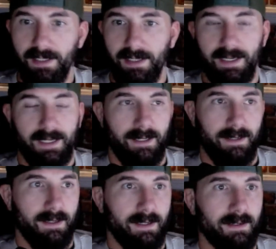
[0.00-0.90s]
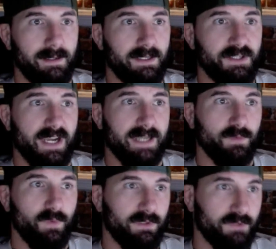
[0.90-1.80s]
in
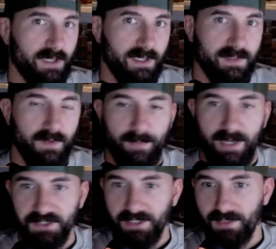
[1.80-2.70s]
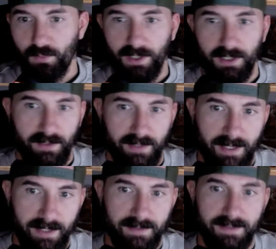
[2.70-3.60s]
Jackson Winklejohn, so I imagine he's working on the
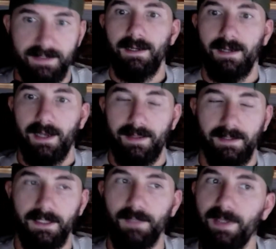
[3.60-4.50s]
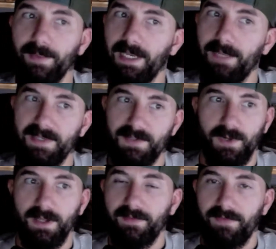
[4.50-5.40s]
hands. I think that he'll be able to keep this one
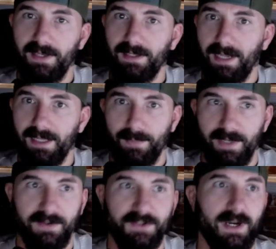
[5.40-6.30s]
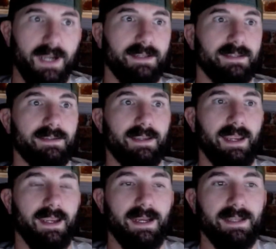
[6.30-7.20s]
on the feet, land the better strikes,
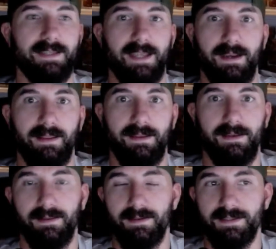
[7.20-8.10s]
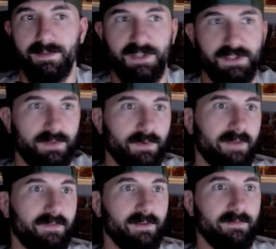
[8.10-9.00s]
and kind of stay out of the submission threat
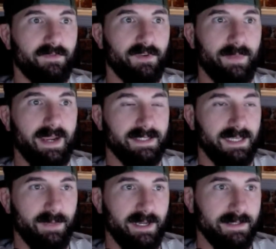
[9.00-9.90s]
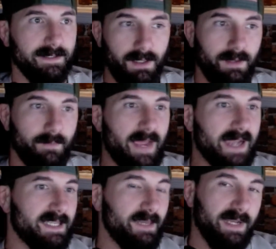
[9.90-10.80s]
from Max Gimenis.
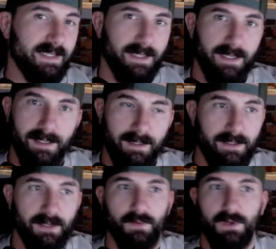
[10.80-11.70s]
Max Gimenis, again, no